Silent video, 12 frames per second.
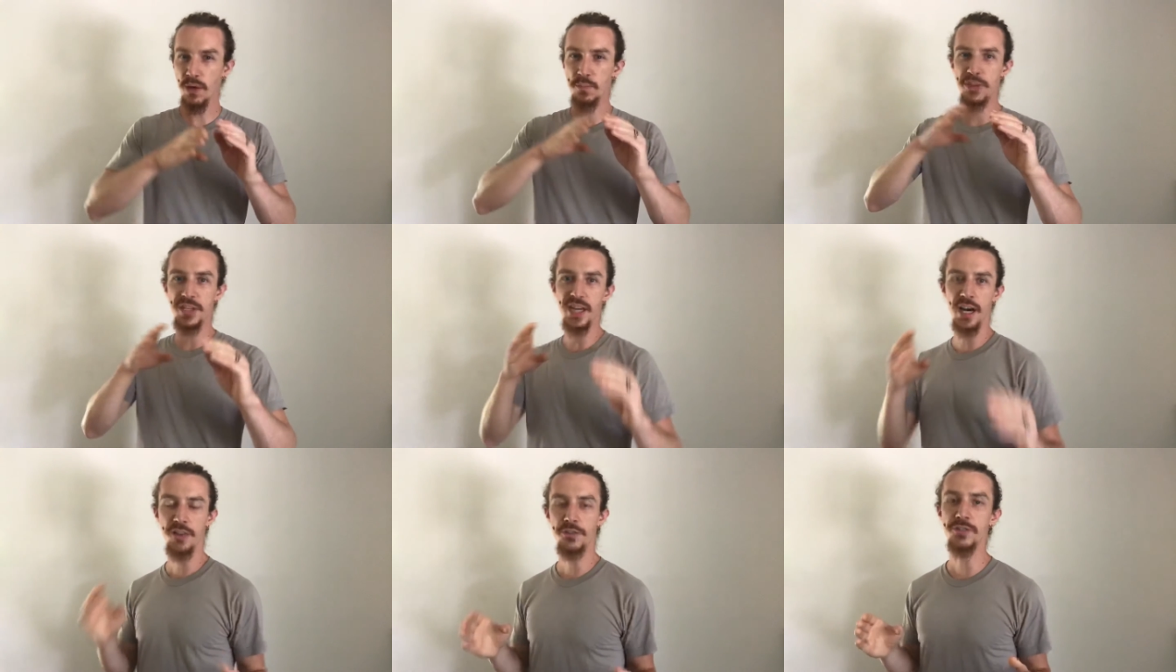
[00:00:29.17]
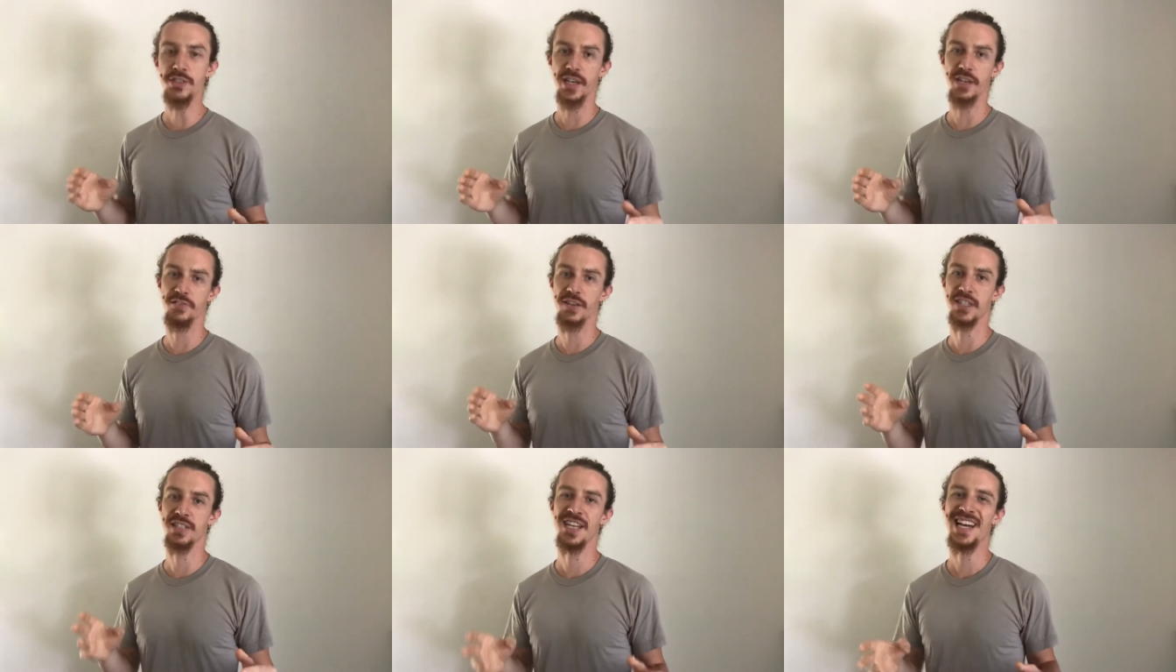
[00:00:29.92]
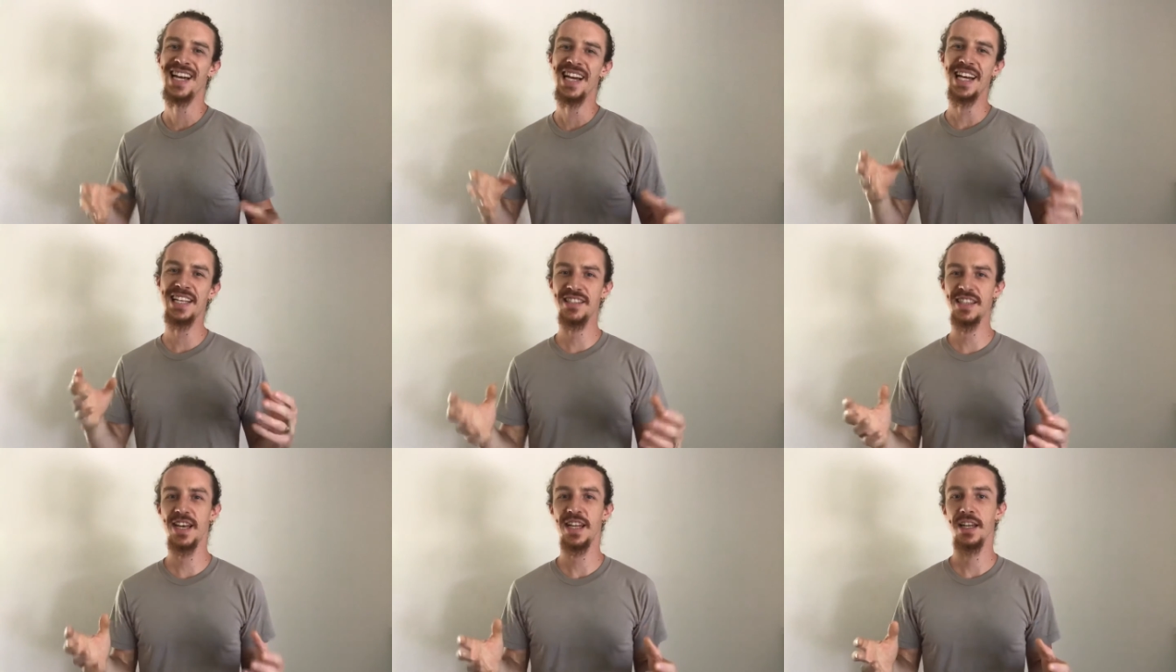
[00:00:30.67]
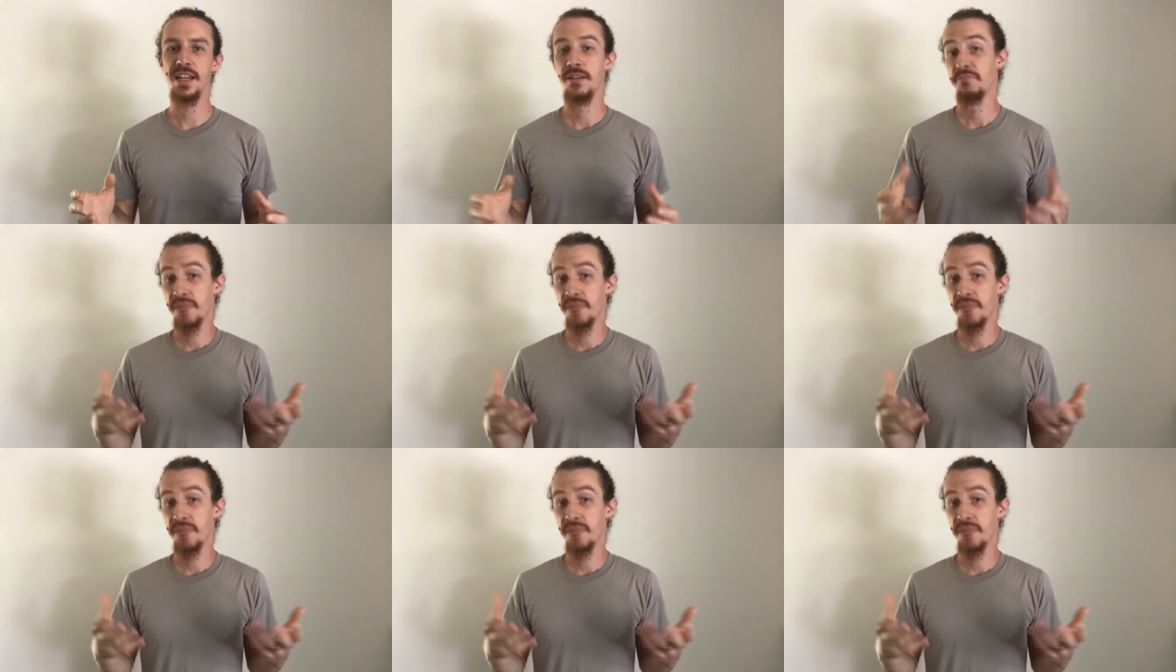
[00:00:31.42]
But the other side of this is that,